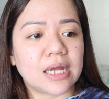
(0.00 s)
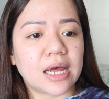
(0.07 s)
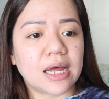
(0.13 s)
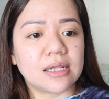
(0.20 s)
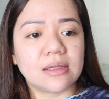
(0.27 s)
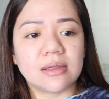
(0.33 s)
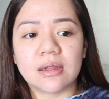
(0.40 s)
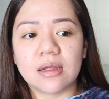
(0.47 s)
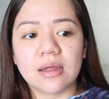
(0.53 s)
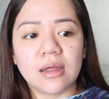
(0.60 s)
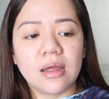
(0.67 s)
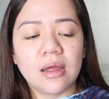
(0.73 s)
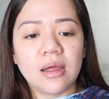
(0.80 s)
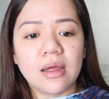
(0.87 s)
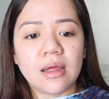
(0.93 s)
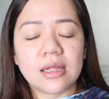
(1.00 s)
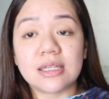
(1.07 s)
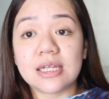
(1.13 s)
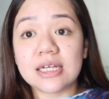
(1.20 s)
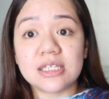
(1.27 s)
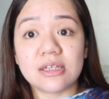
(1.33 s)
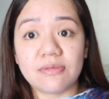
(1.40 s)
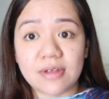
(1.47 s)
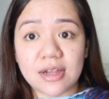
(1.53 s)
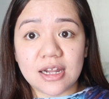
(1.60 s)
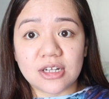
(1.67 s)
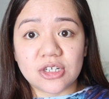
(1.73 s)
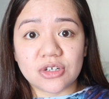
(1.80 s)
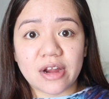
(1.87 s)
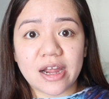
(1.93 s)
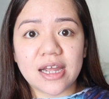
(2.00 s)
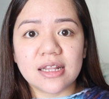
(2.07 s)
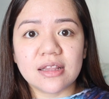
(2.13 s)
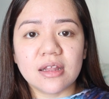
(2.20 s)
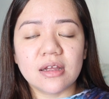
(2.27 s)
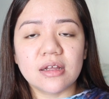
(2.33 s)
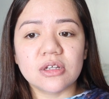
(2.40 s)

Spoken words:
that it takes a village, right?